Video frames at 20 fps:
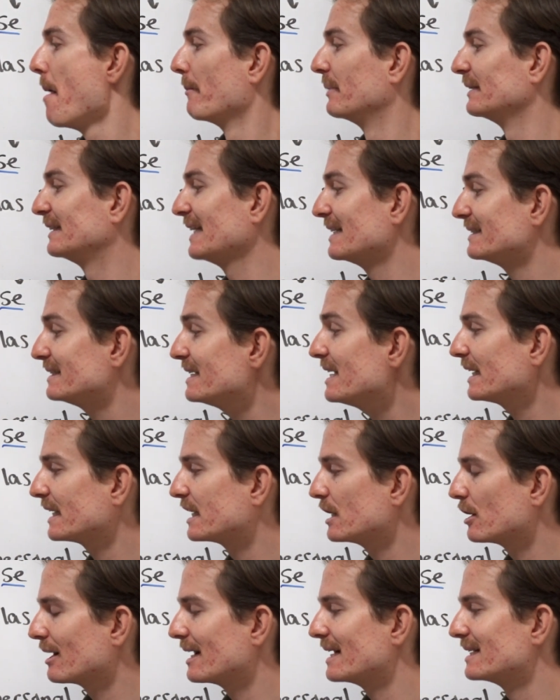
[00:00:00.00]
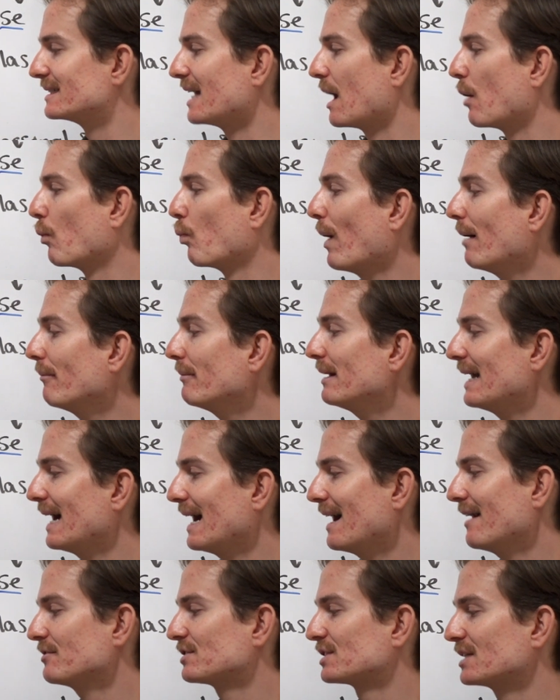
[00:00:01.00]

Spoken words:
But the idea here is that when we have